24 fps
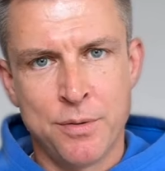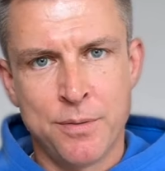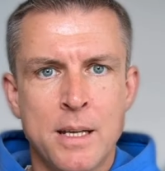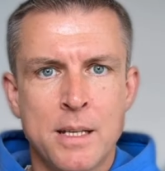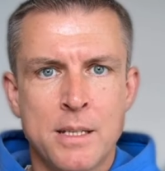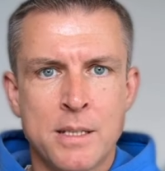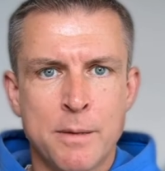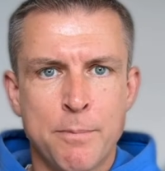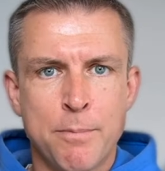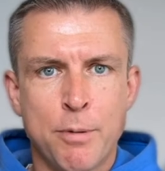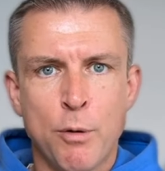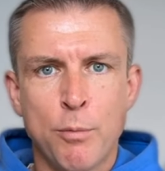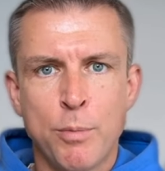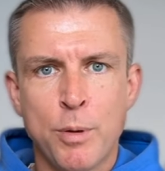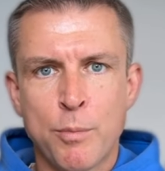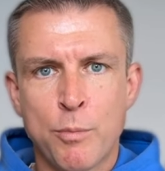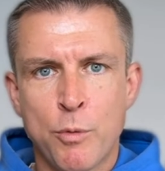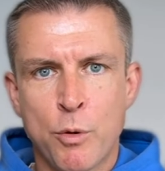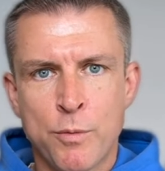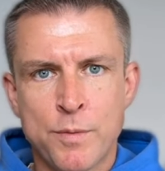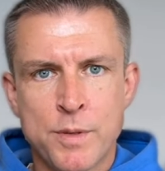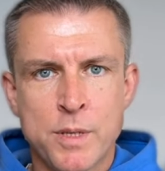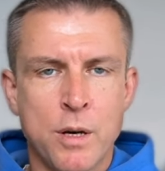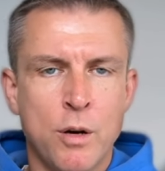The problem
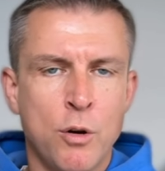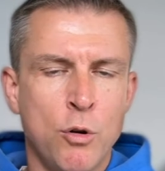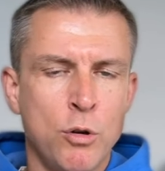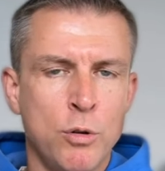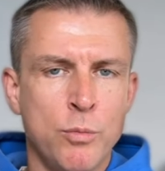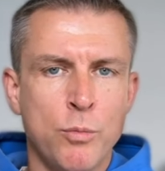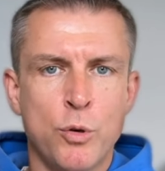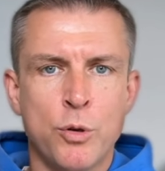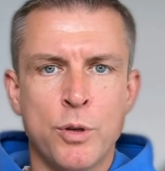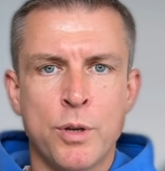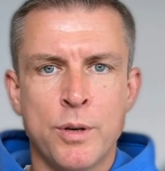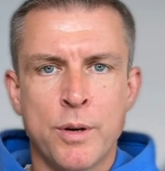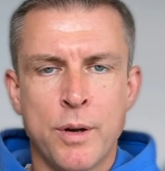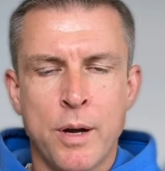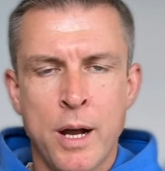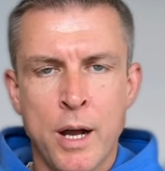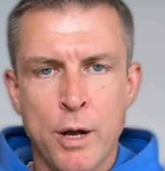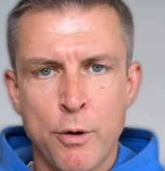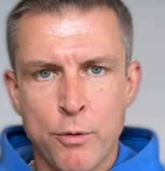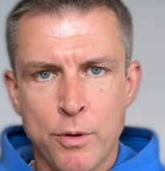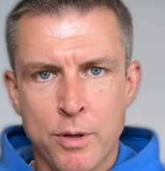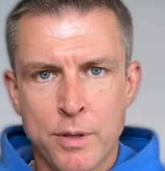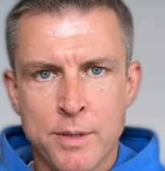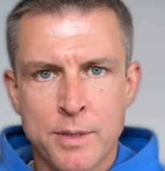of the all modern I
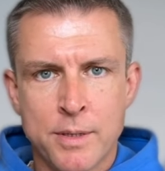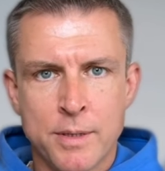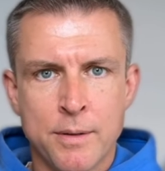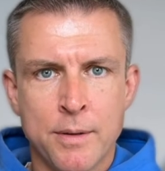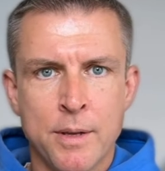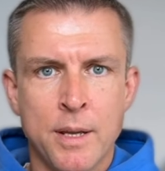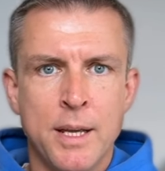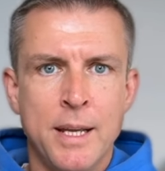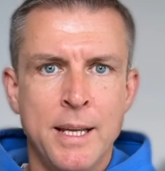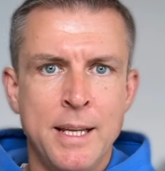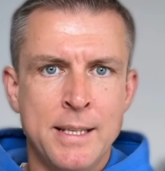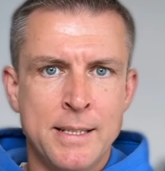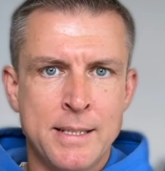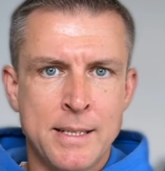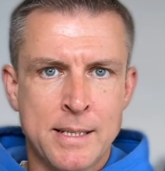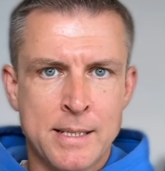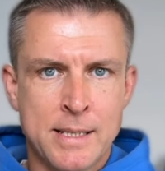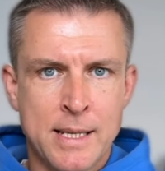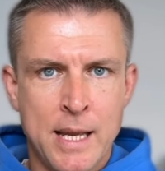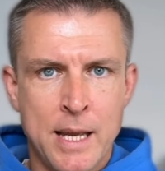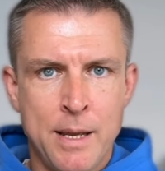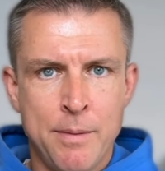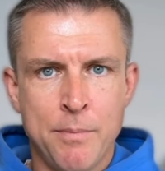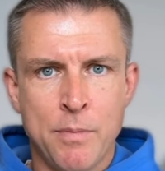O Ls is the
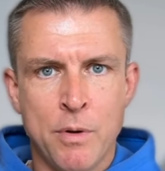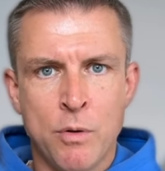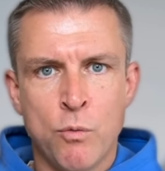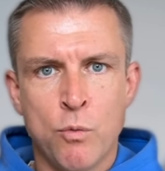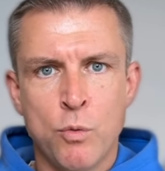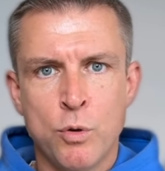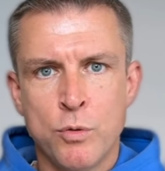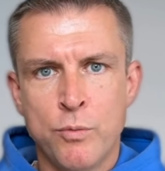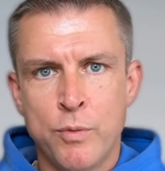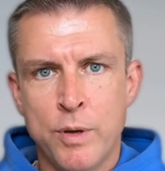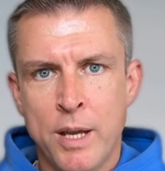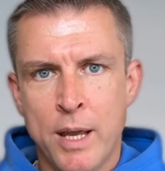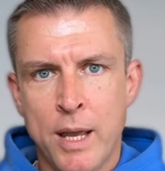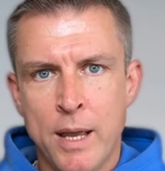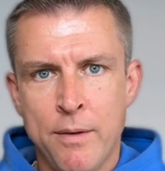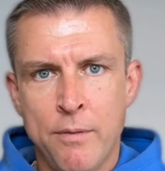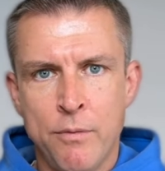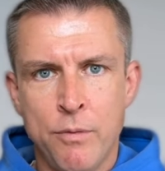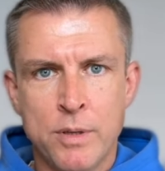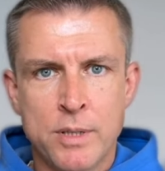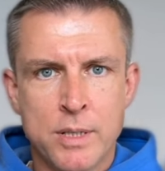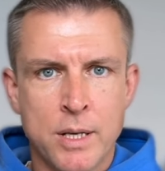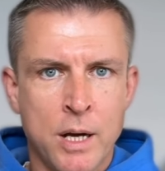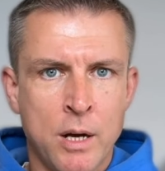same what we have
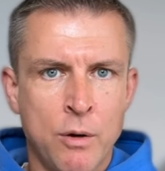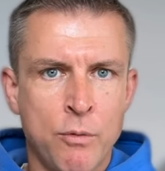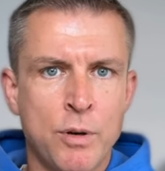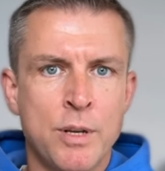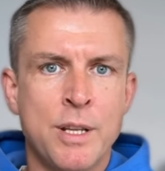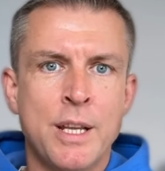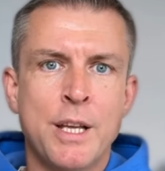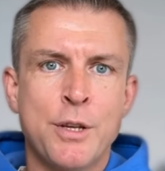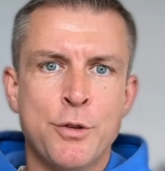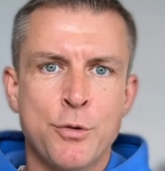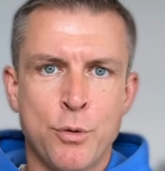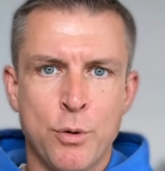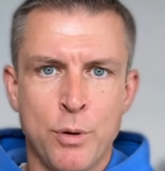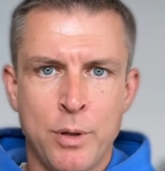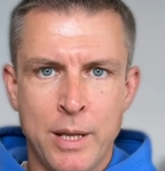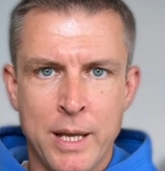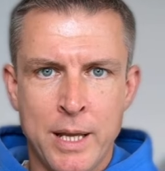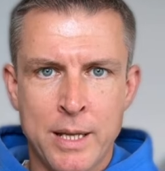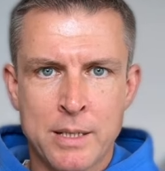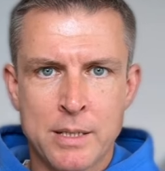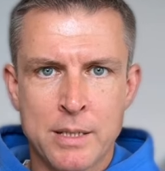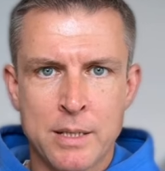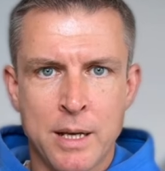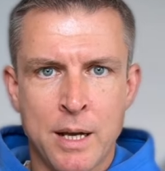with our natural
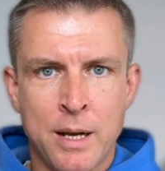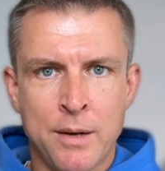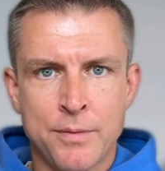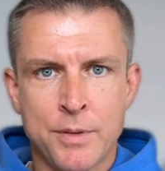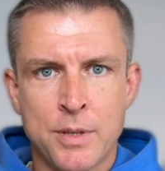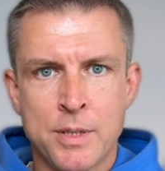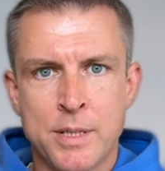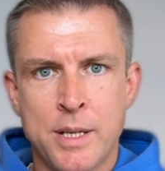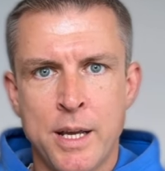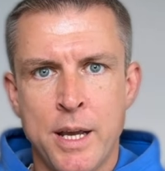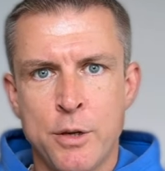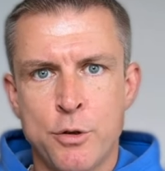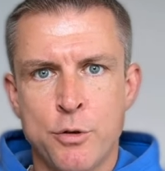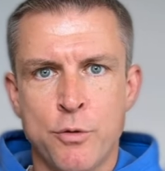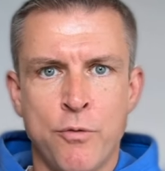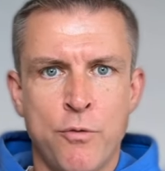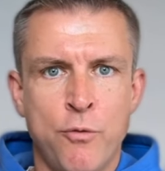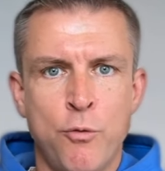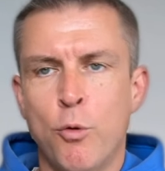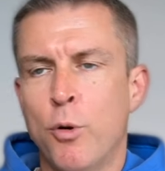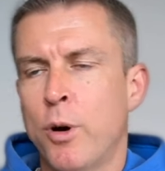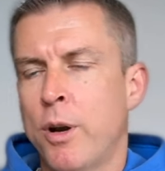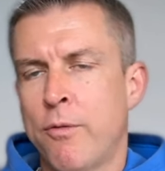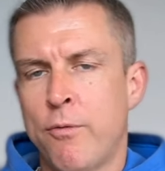lens after the age of
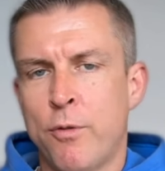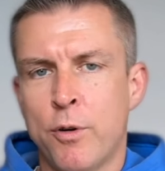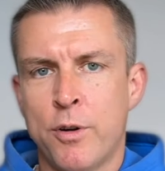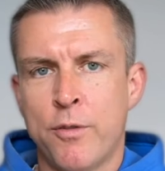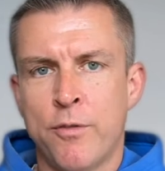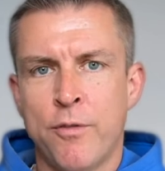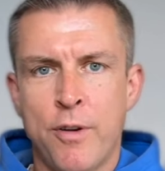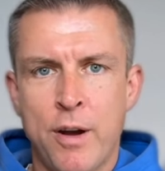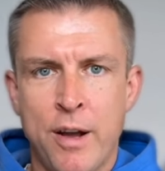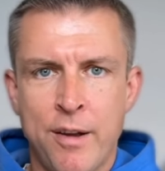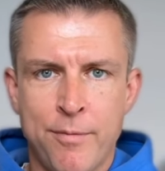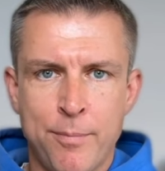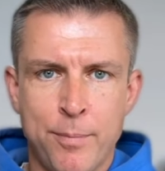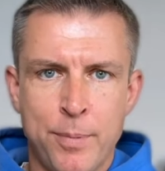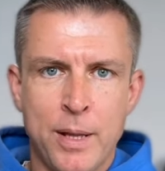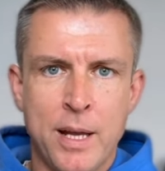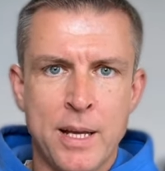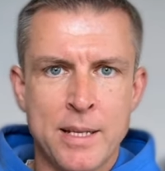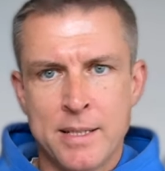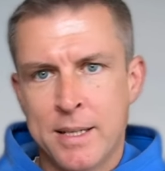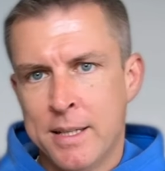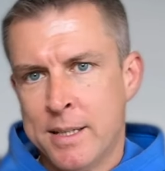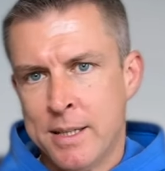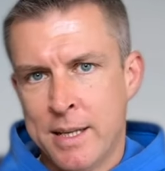forty, forty-five
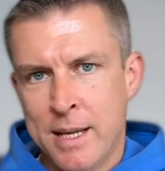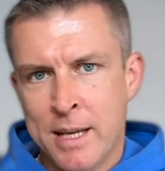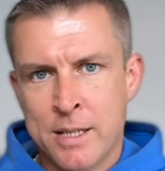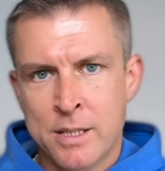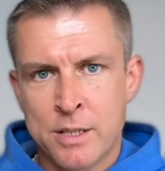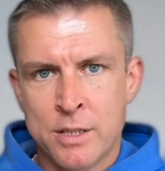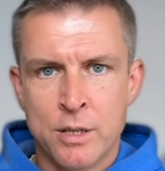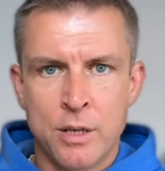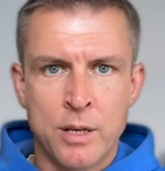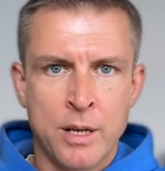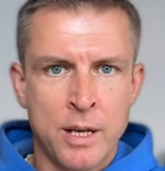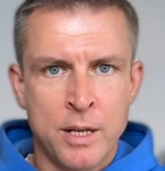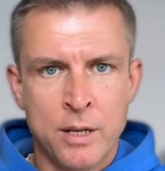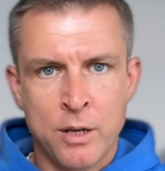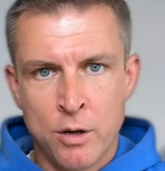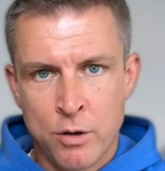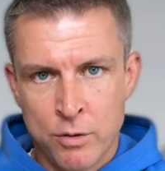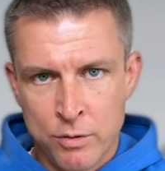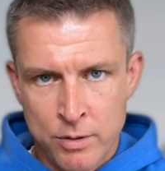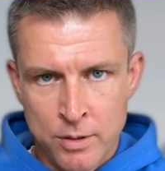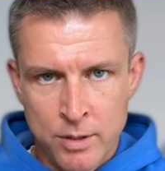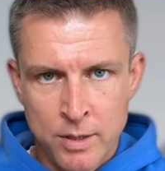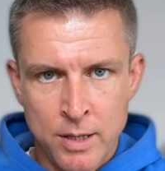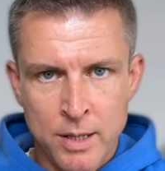plus and, and, and
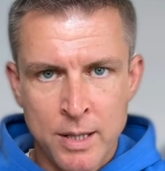on.